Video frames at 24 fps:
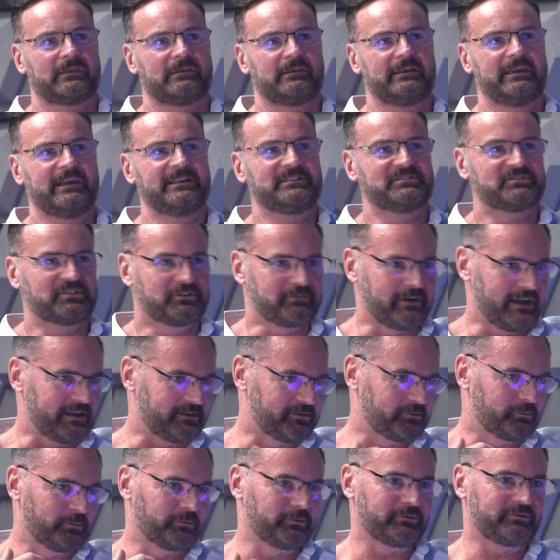integrated
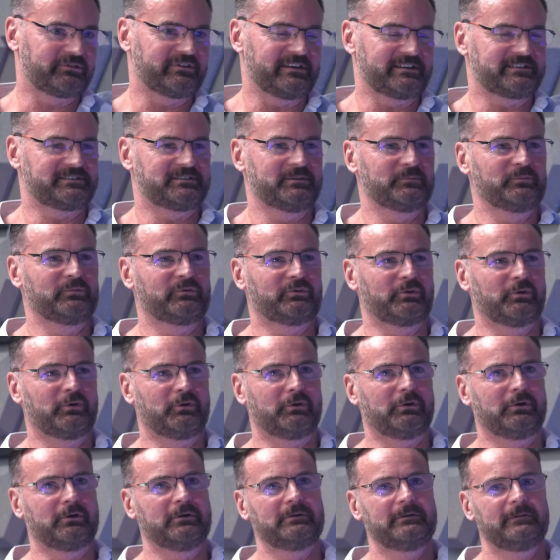with other systems
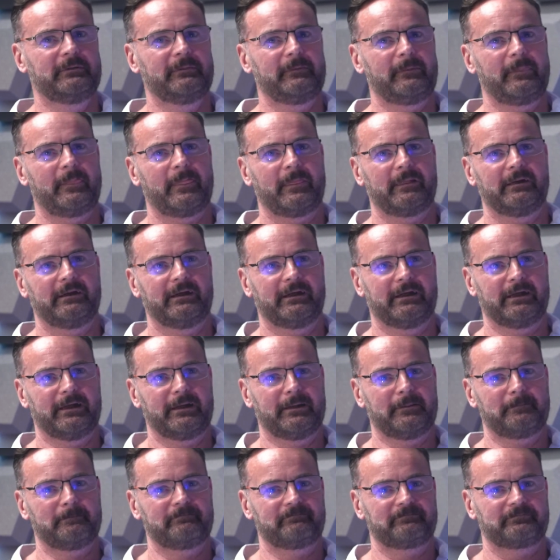or
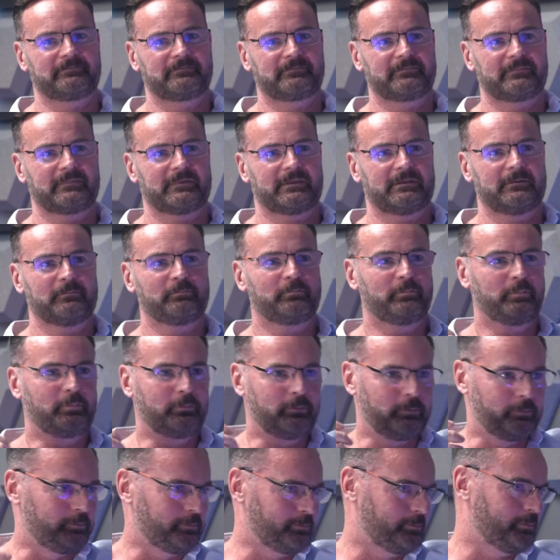
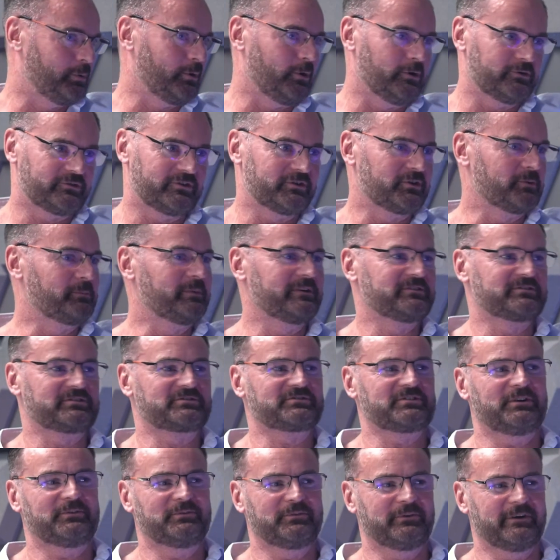bought a new piece of
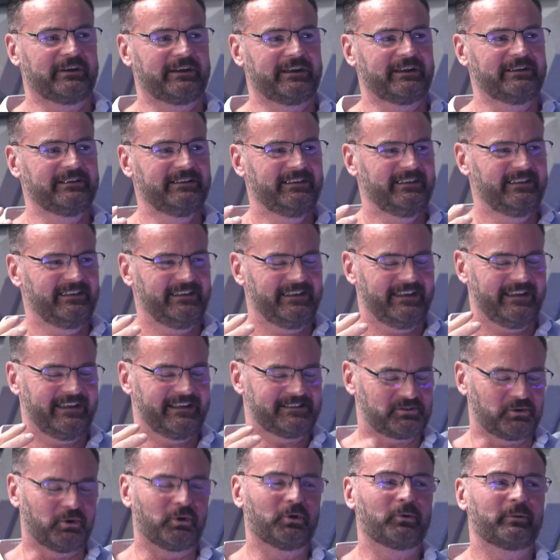software, it's
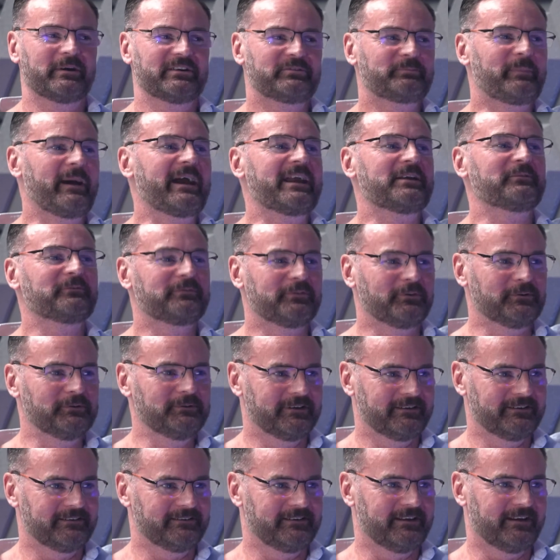always painful
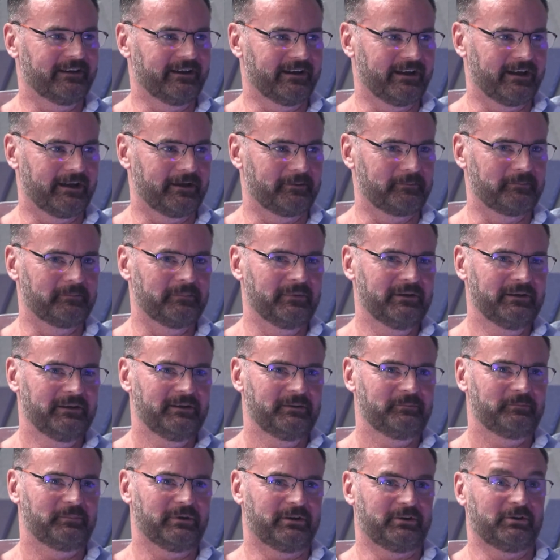
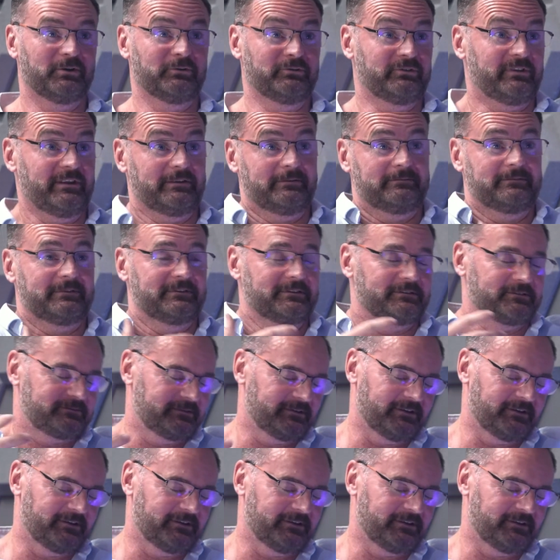because there's